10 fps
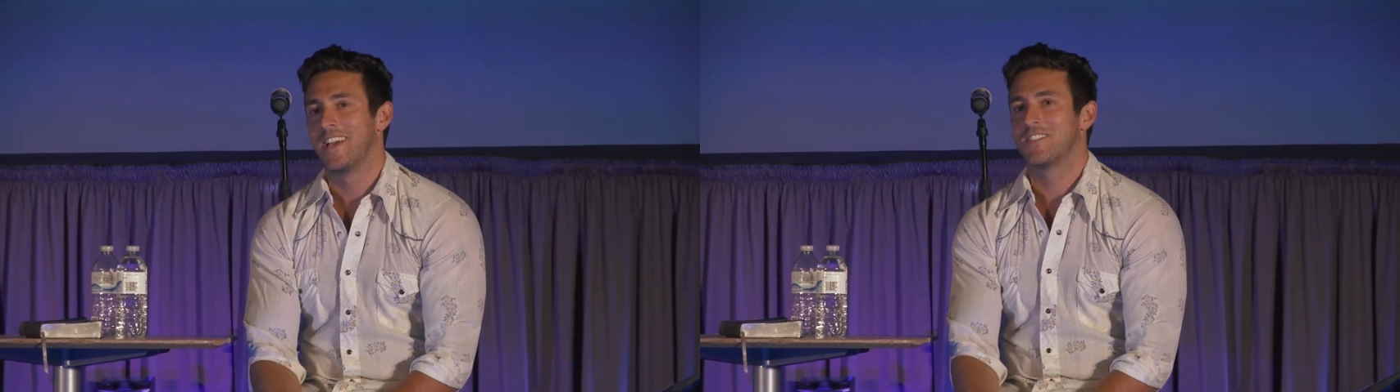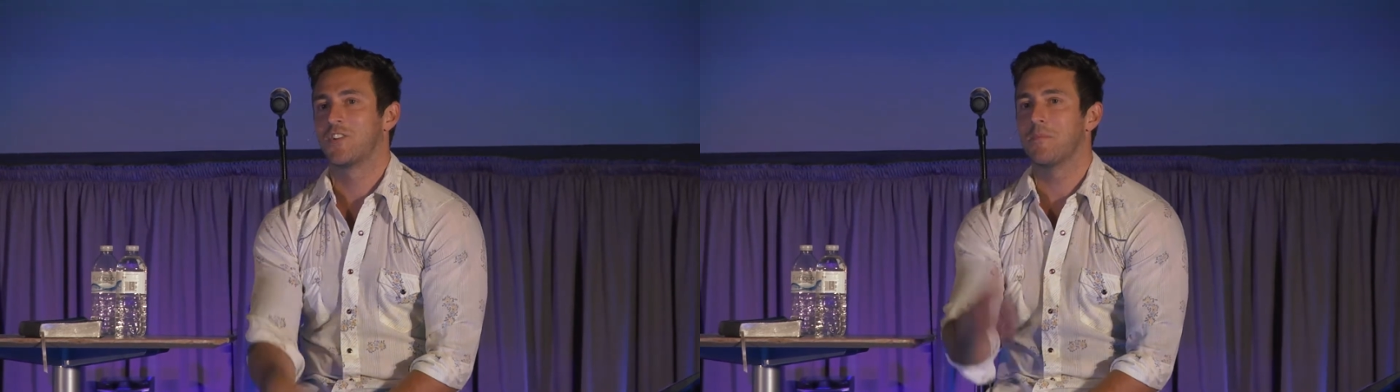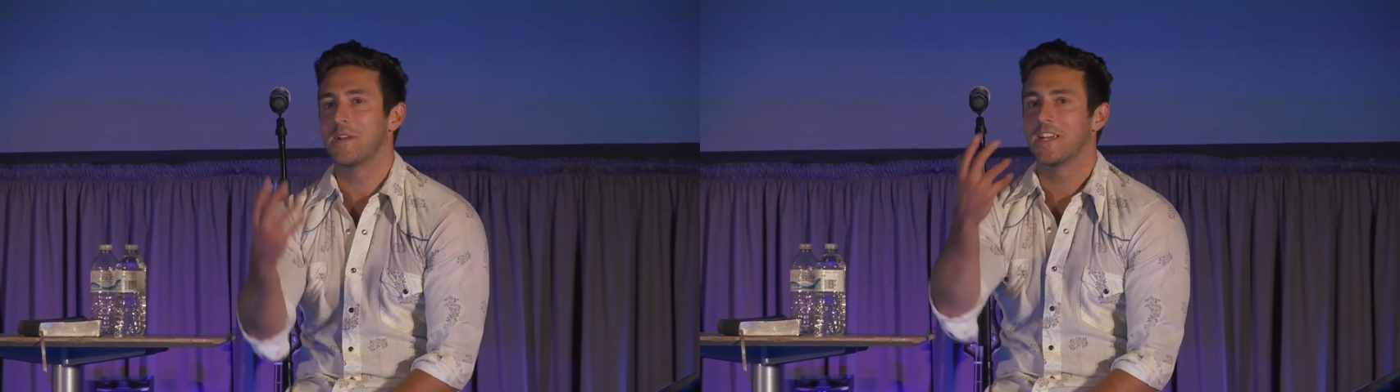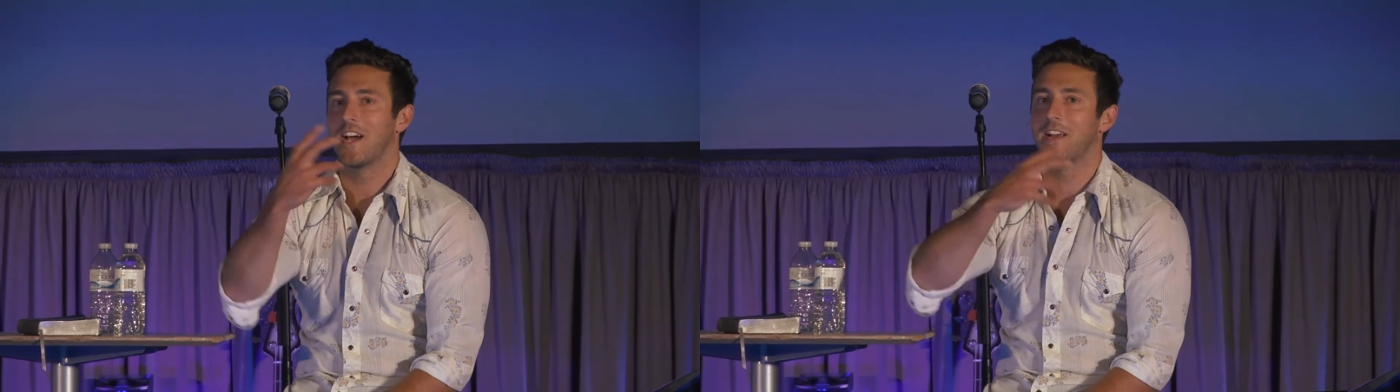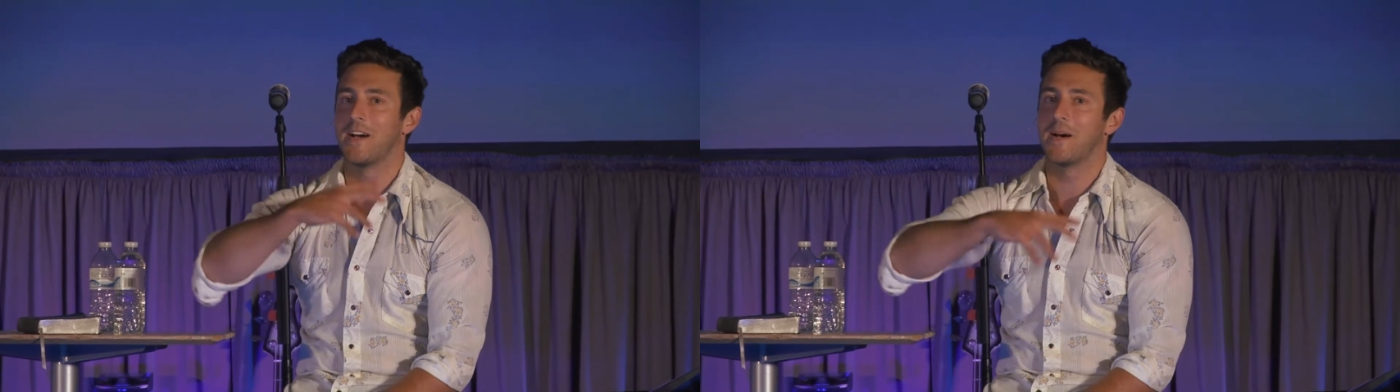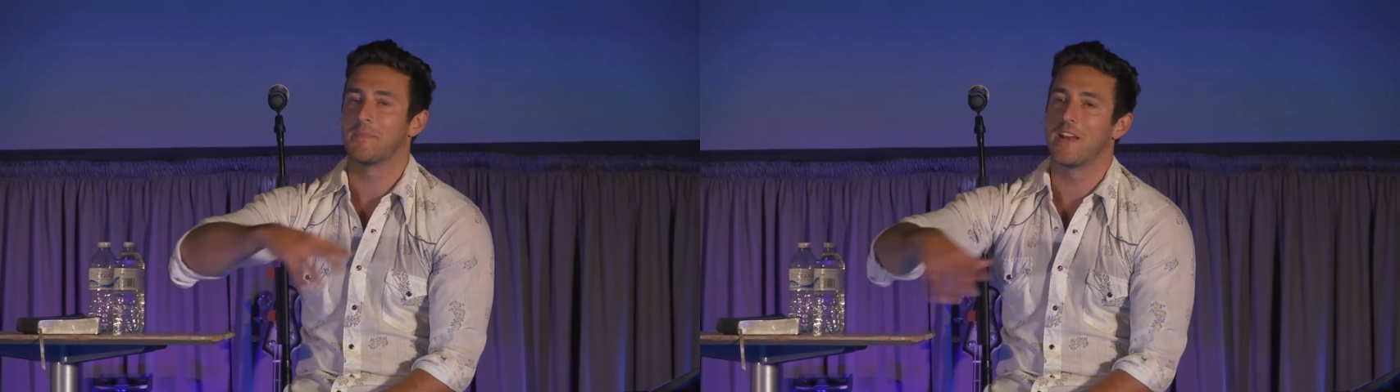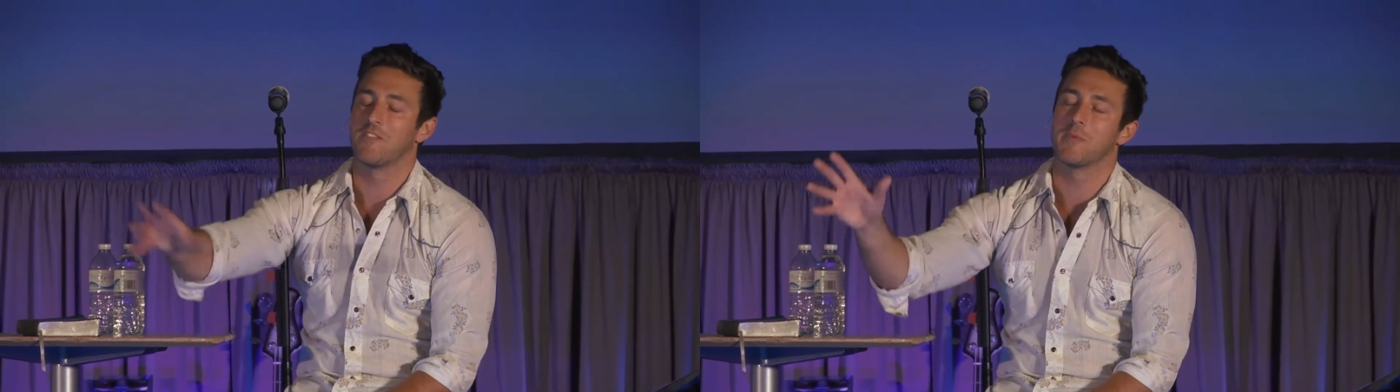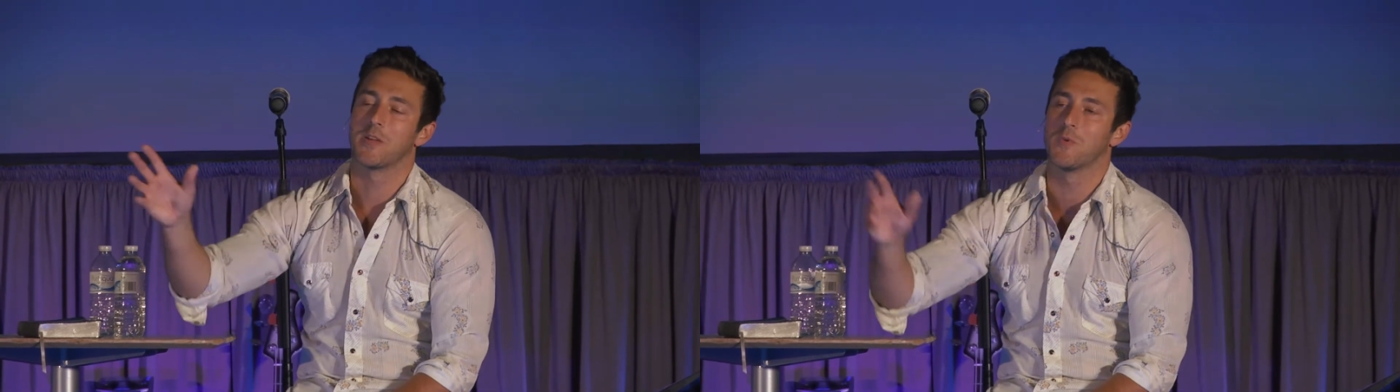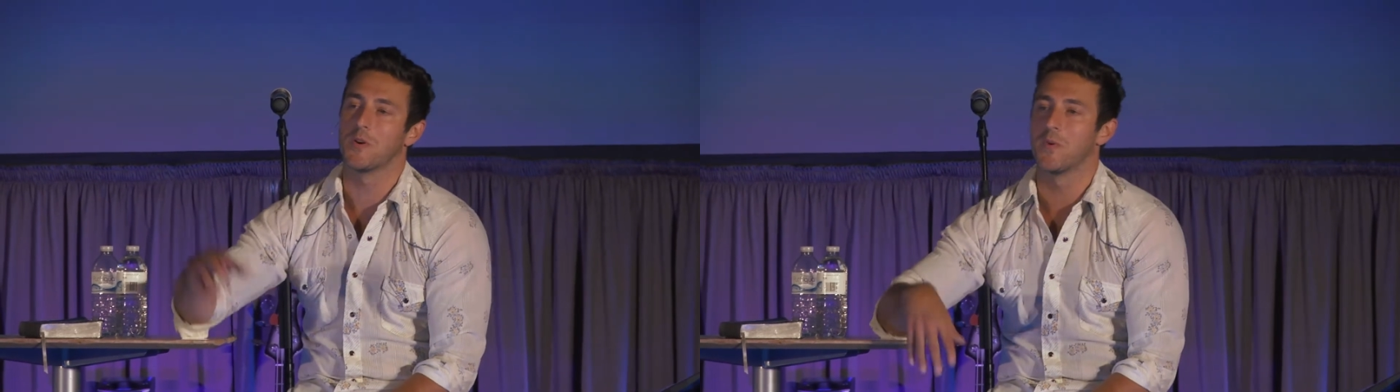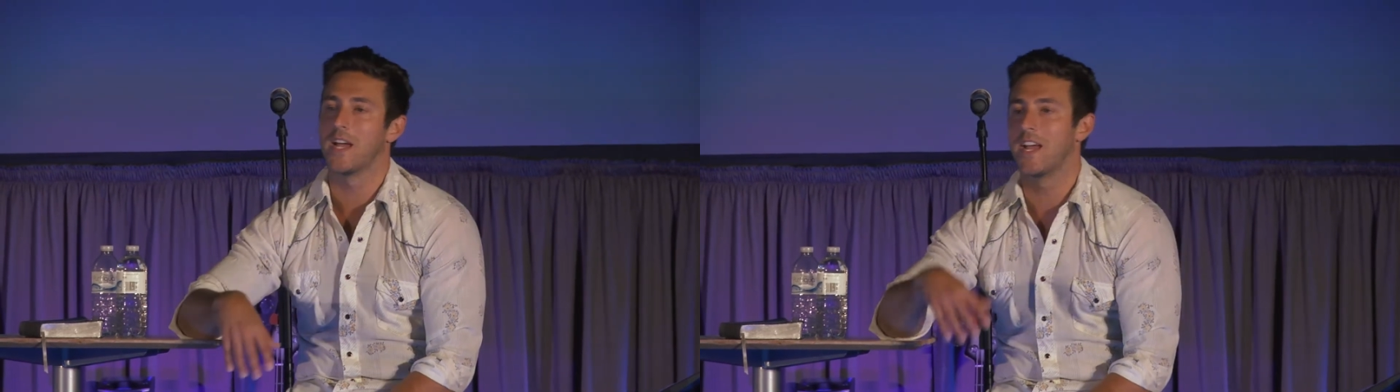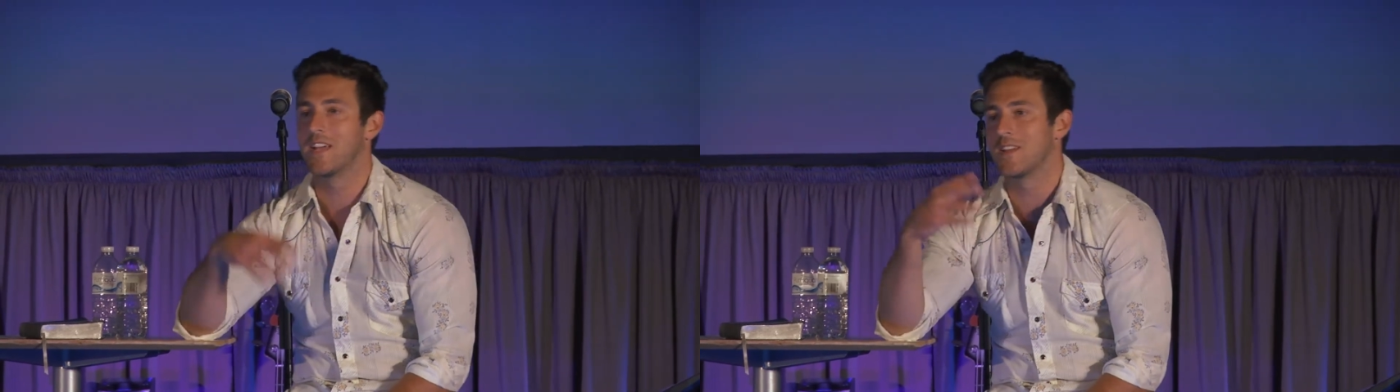So everybody got up and everybody went away.